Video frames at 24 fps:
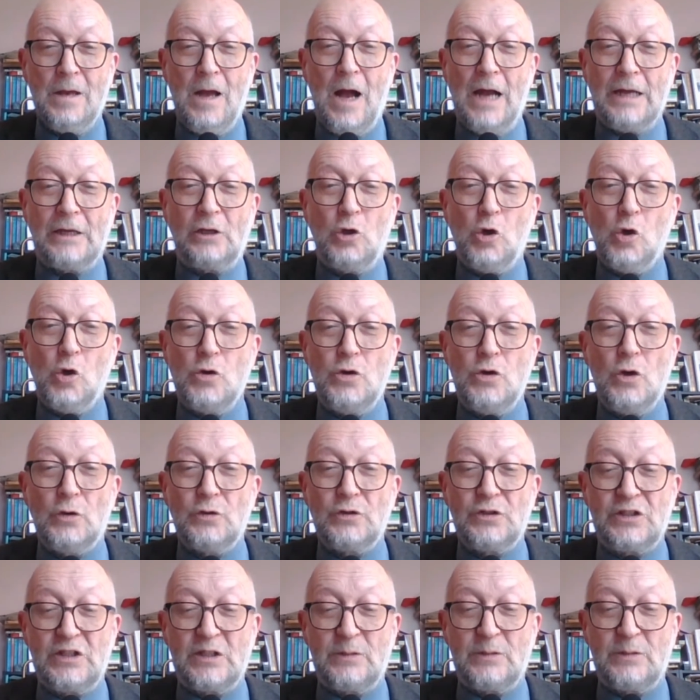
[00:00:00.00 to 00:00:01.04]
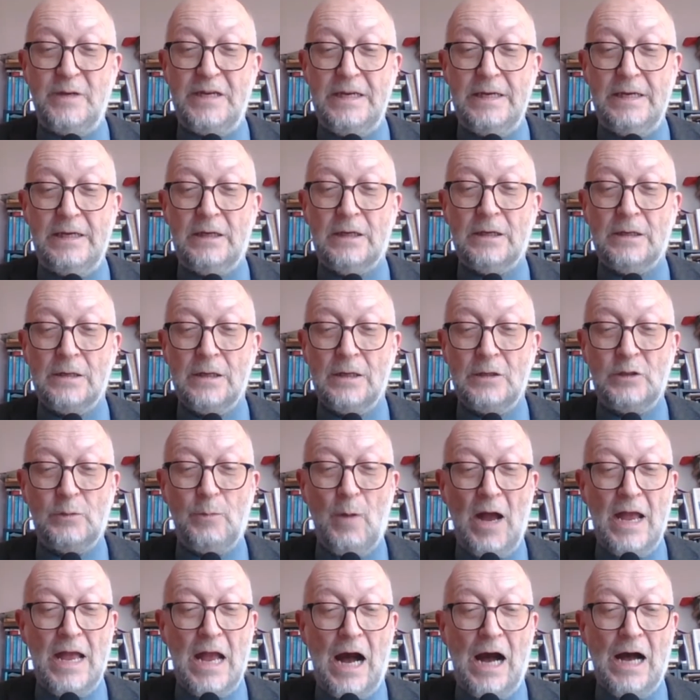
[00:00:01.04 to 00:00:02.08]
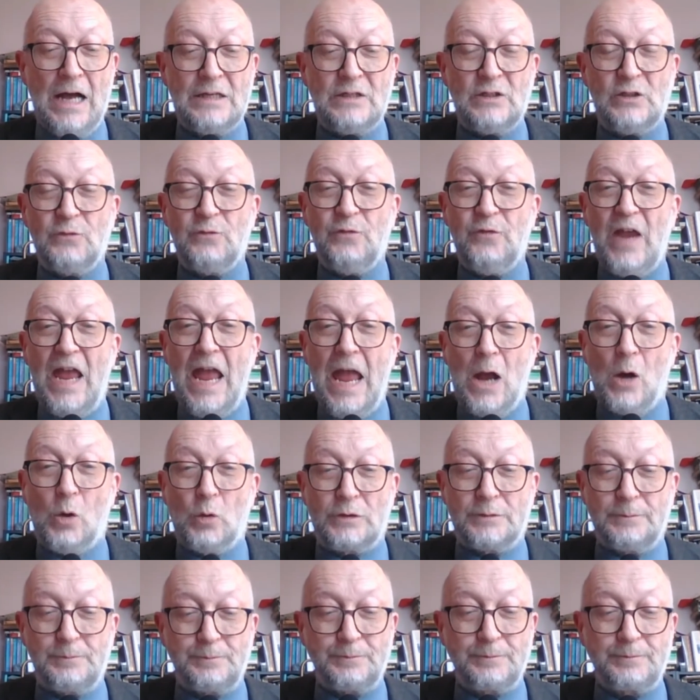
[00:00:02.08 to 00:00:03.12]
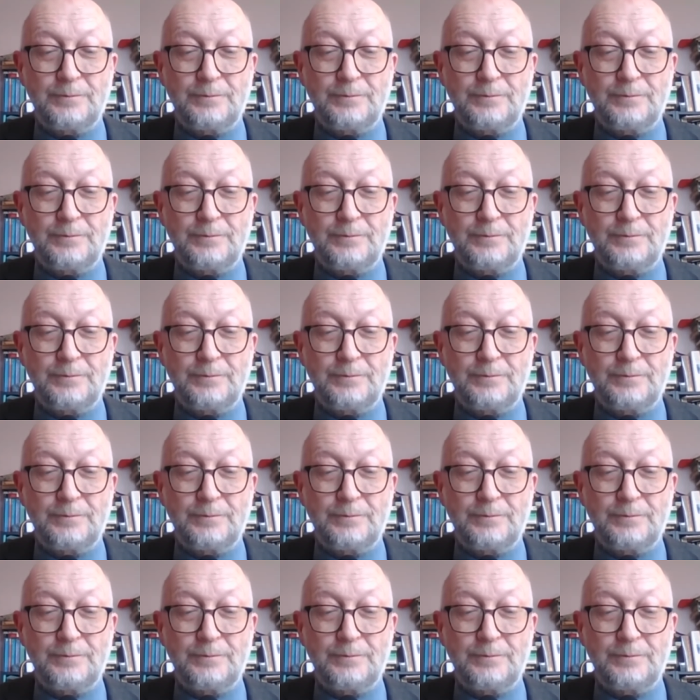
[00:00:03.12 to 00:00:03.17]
I could not speak, and my eyes failed.